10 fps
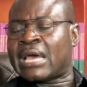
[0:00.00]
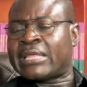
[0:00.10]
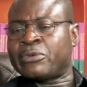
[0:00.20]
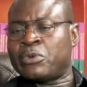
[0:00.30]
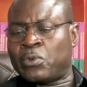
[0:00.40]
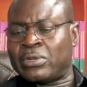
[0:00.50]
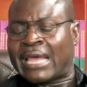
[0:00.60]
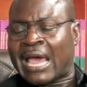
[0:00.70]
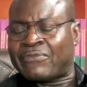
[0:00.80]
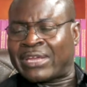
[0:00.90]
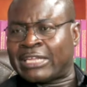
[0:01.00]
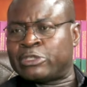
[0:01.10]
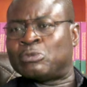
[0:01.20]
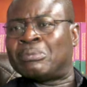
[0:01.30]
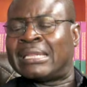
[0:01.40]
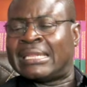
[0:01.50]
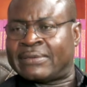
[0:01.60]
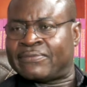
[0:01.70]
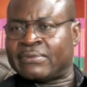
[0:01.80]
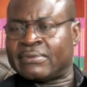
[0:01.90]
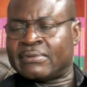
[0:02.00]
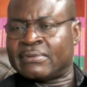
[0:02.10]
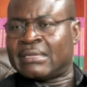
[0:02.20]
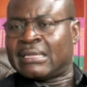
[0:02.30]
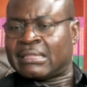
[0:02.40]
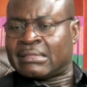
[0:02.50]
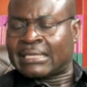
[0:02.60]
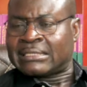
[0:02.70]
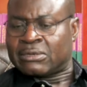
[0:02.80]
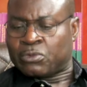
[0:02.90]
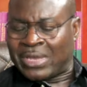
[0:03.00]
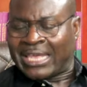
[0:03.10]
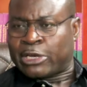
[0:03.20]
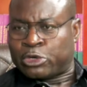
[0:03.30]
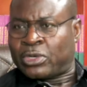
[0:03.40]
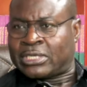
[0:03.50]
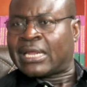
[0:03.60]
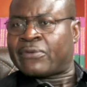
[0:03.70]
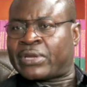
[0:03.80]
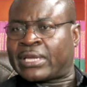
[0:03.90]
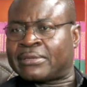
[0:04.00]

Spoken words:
I think we want the African to believe that we can do it in Africa.